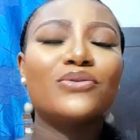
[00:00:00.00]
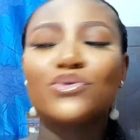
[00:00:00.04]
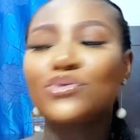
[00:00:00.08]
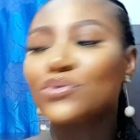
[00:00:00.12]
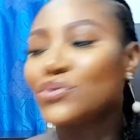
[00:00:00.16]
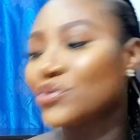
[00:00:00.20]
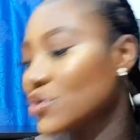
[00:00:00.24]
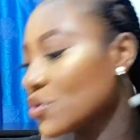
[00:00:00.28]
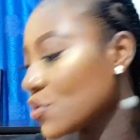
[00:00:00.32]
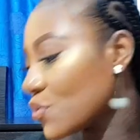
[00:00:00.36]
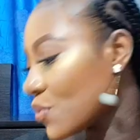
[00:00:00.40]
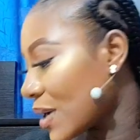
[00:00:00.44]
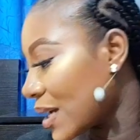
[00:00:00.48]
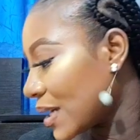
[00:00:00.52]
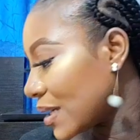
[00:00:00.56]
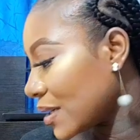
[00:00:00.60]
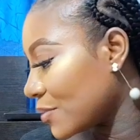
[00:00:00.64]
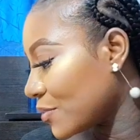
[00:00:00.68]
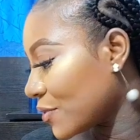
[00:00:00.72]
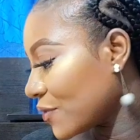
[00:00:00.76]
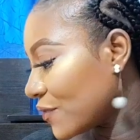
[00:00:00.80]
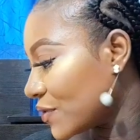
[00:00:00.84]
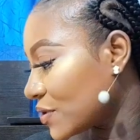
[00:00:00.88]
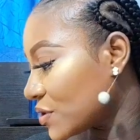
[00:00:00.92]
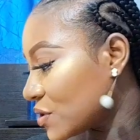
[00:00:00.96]
don't know why,
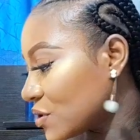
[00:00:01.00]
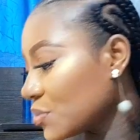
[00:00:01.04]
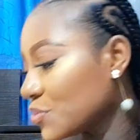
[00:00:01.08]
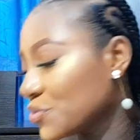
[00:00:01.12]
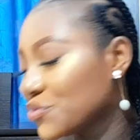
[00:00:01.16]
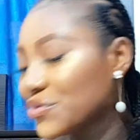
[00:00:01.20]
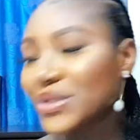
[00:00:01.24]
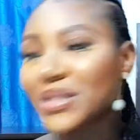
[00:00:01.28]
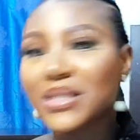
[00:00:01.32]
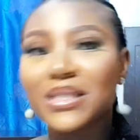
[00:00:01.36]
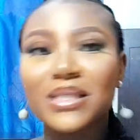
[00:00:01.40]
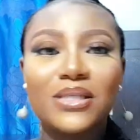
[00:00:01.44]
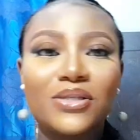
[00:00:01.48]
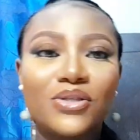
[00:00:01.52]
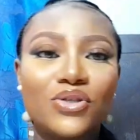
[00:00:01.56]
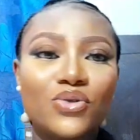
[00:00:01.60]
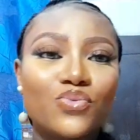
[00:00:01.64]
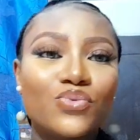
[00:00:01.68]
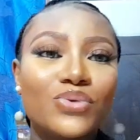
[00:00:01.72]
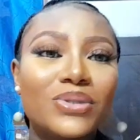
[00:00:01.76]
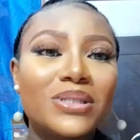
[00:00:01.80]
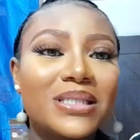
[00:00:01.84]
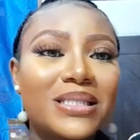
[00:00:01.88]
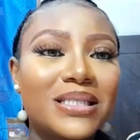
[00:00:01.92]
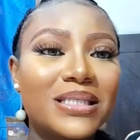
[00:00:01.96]
but for some reason,
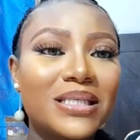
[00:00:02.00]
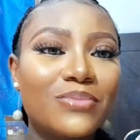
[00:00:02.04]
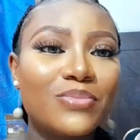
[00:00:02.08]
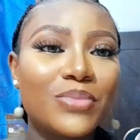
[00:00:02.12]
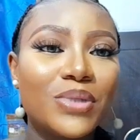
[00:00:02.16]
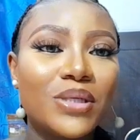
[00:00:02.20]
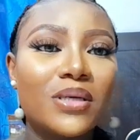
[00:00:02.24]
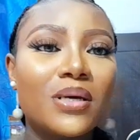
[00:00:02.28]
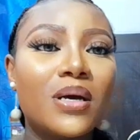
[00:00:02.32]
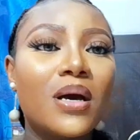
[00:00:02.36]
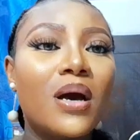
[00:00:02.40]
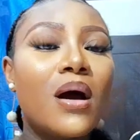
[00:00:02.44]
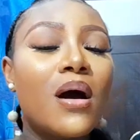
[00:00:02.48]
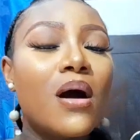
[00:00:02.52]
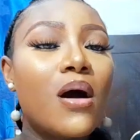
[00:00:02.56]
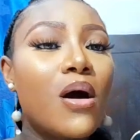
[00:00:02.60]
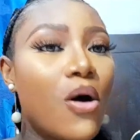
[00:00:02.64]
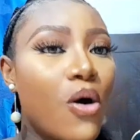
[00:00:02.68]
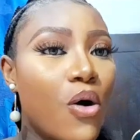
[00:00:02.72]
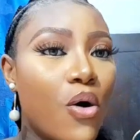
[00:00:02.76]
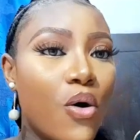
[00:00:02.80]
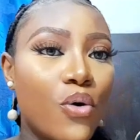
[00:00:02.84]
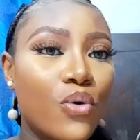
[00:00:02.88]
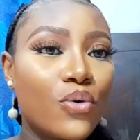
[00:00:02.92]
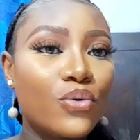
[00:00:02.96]
you won't see me
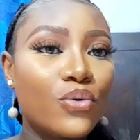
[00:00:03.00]
all